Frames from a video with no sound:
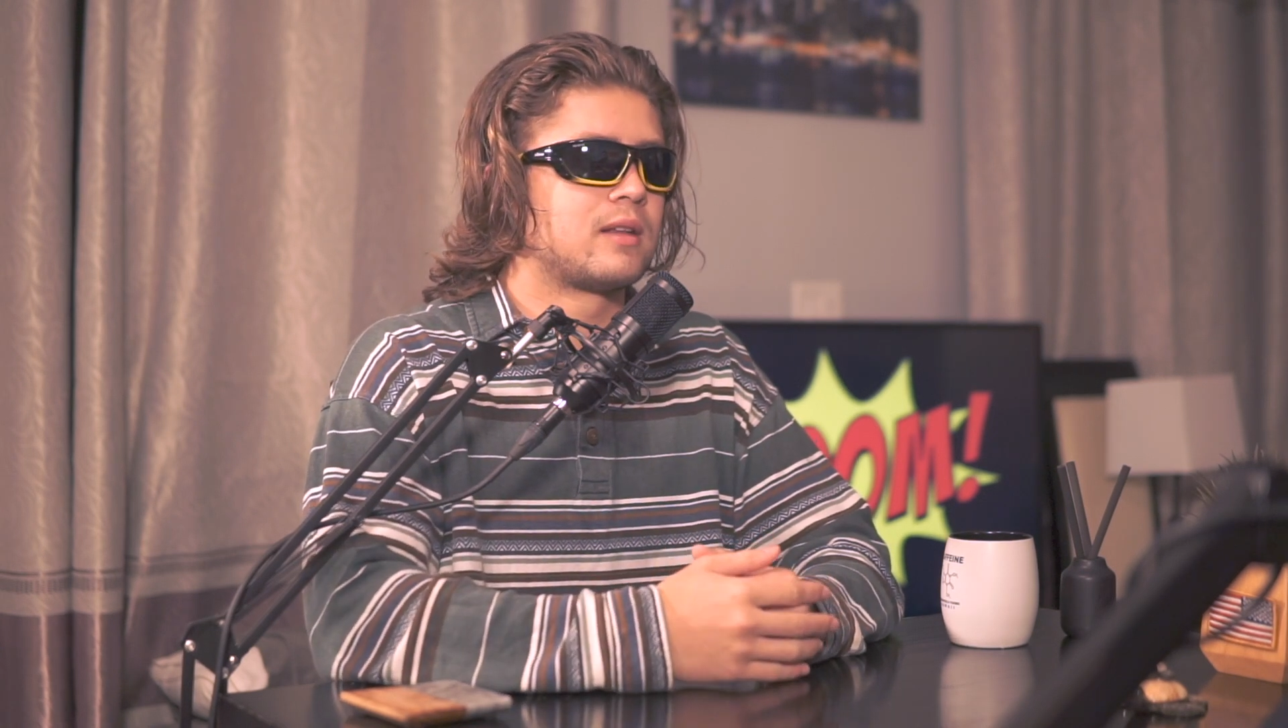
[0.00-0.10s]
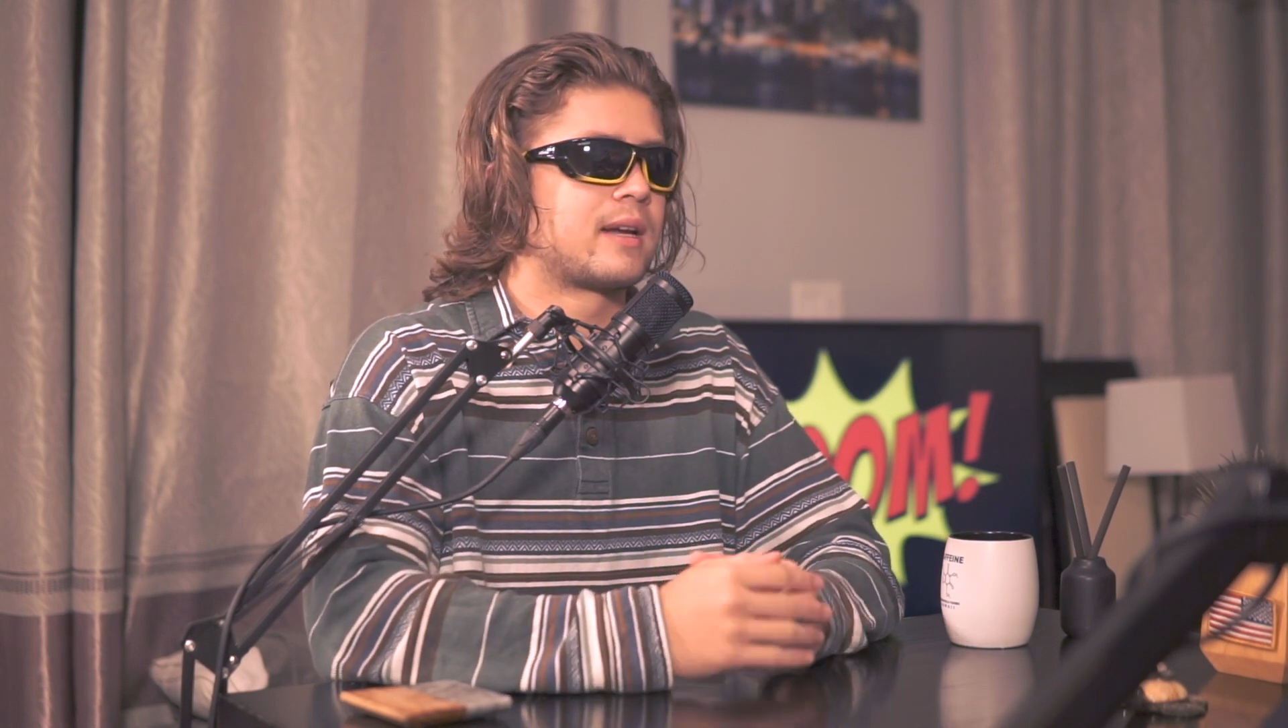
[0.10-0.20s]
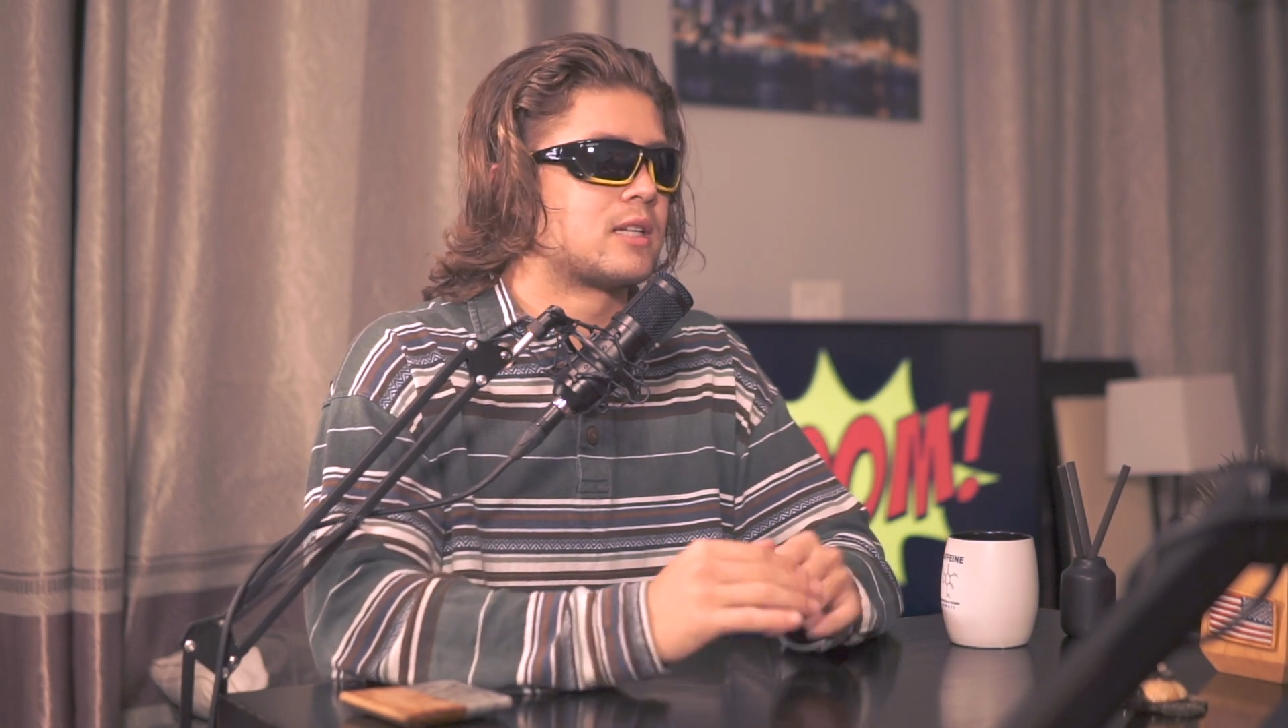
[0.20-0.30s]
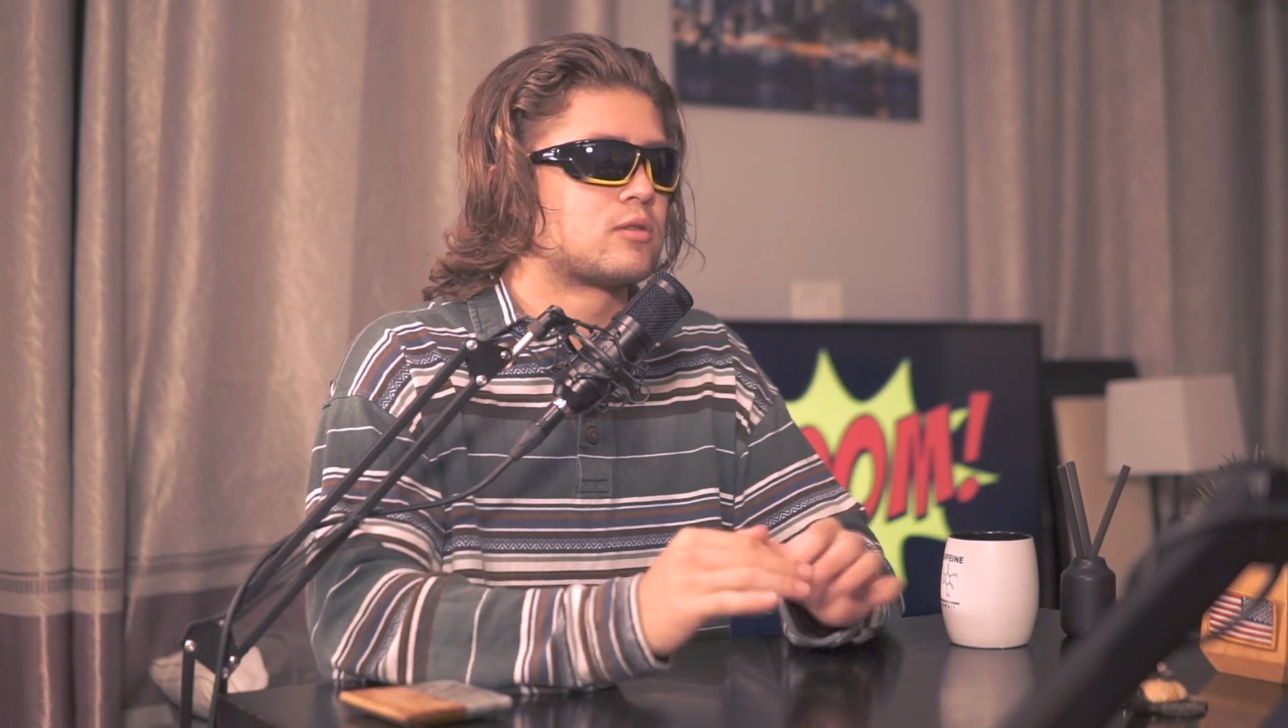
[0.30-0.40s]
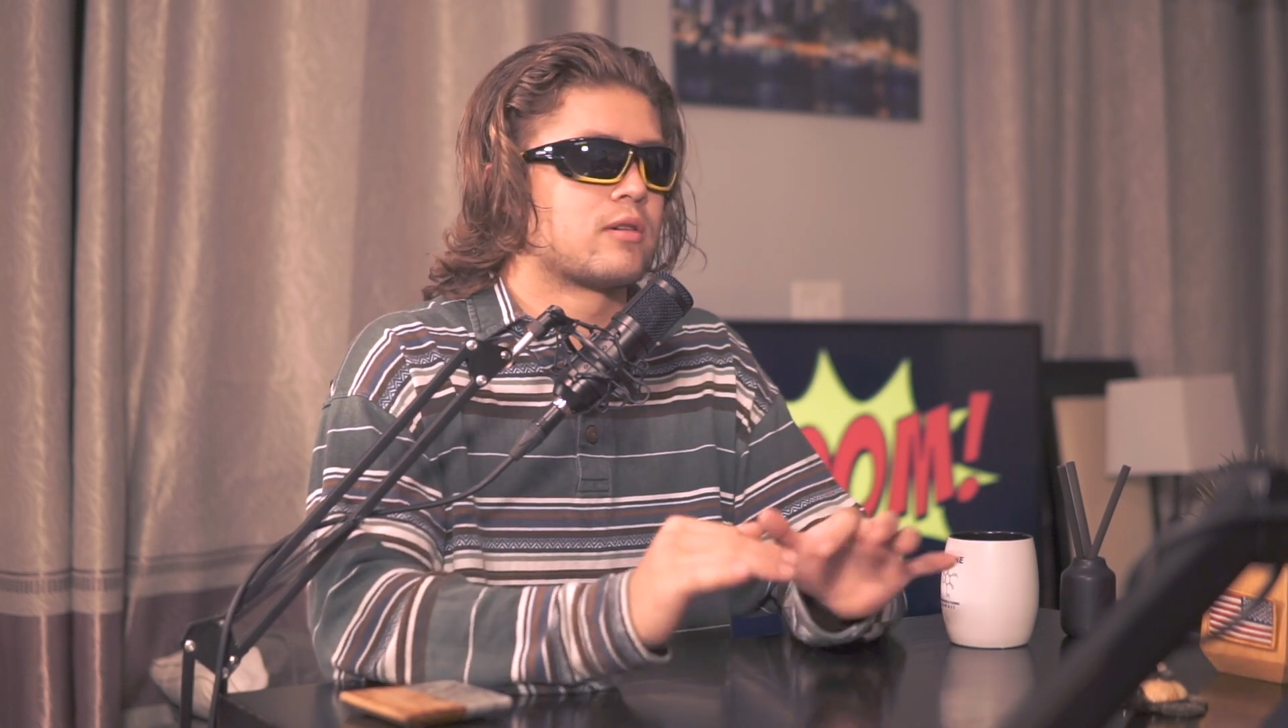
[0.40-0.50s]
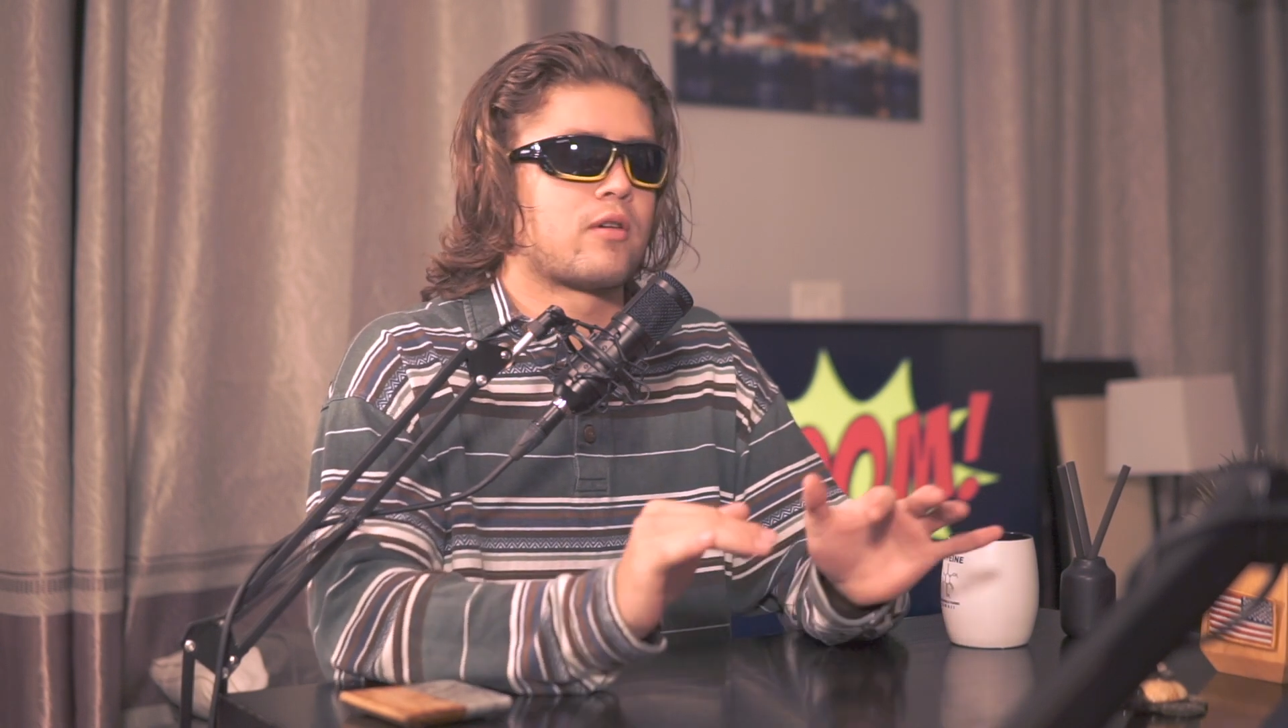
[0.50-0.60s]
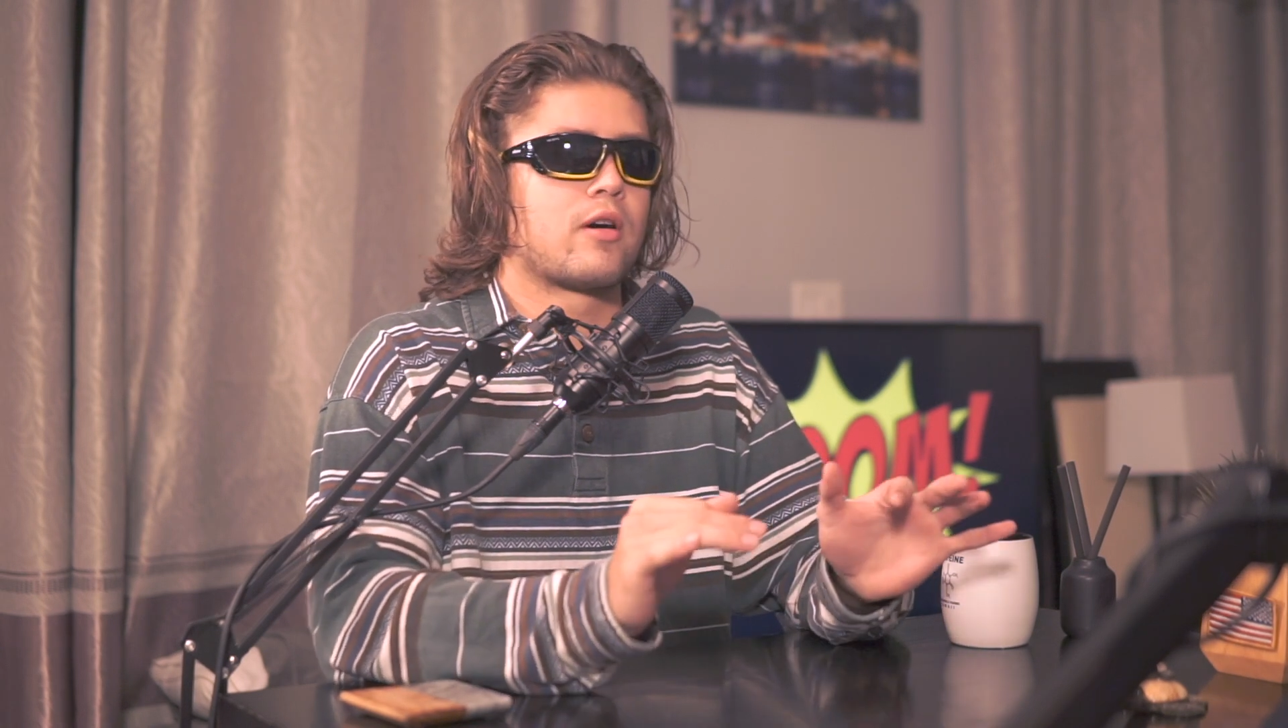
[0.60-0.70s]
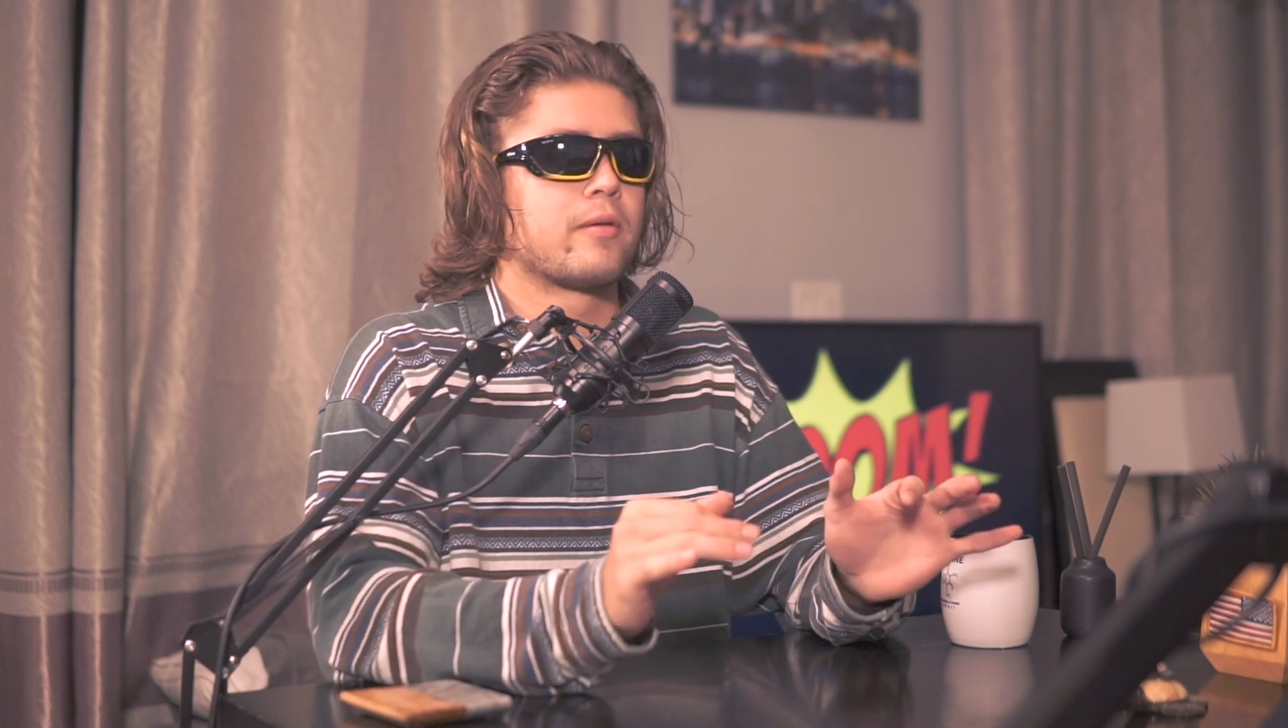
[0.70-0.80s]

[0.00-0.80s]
that gets rid of all